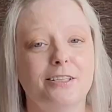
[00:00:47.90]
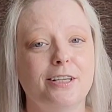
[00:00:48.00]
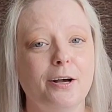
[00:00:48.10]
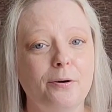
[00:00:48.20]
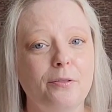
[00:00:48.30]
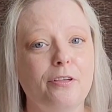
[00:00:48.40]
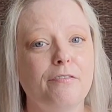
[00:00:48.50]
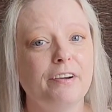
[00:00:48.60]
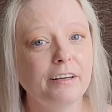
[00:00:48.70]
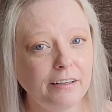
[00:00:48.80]
So the
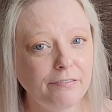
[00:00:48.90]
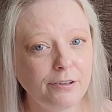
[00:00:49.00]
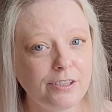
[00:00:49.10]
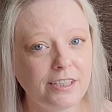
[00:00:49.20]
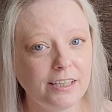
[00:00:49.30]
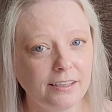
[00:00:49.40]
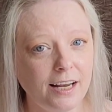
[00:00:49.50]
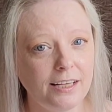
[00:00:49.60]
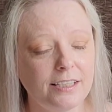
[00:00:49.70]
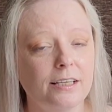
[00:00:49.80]
very first thing that
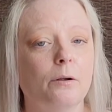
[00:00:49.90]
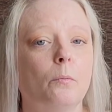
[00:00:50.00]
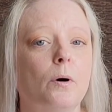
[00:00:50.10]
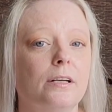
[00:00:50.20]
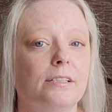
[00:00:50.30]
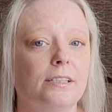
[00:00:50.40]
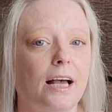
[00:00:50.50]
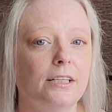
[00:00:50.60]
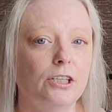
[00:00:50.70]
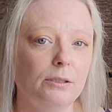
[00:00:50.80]
I did was
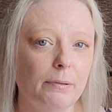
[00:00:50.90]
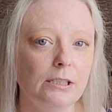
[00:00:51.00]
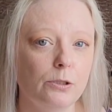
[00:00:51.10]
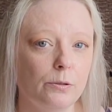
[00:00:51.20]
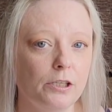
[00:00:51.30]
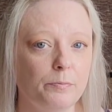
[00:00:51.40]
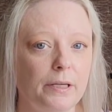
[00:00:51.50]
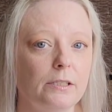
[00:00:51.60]
I took my storage